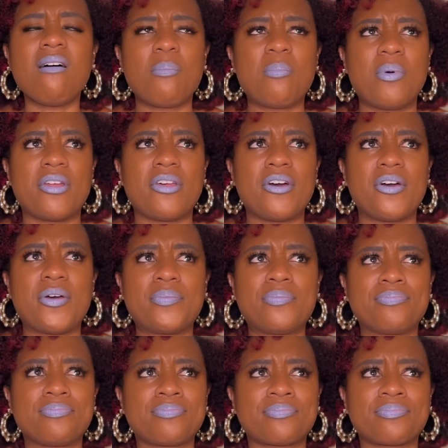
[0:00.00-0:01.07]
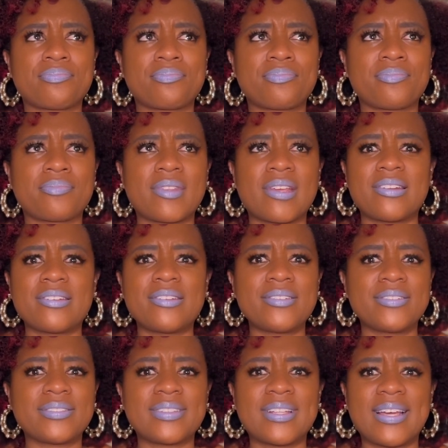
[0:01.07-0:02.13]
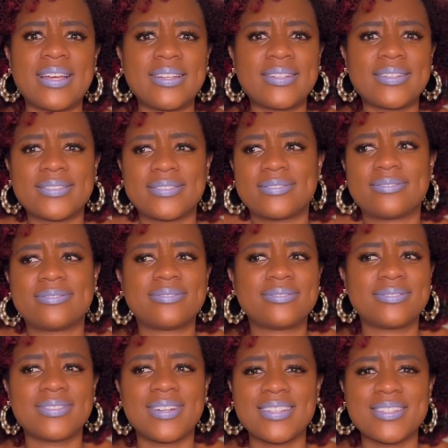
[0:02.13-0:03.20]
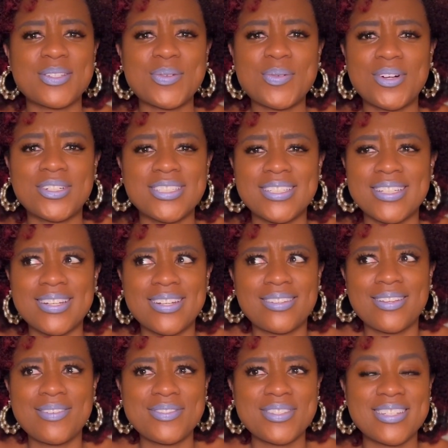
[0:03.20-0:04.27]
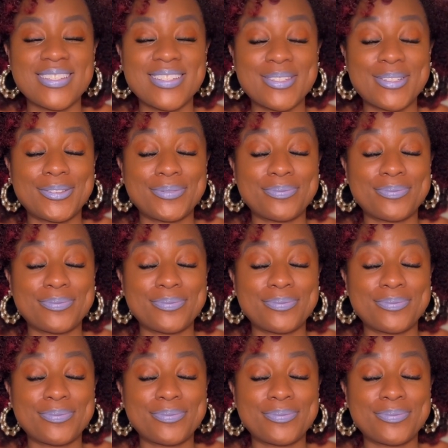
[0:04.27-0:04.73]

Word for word: But I don't know, like, I still watched it and I loved it, so.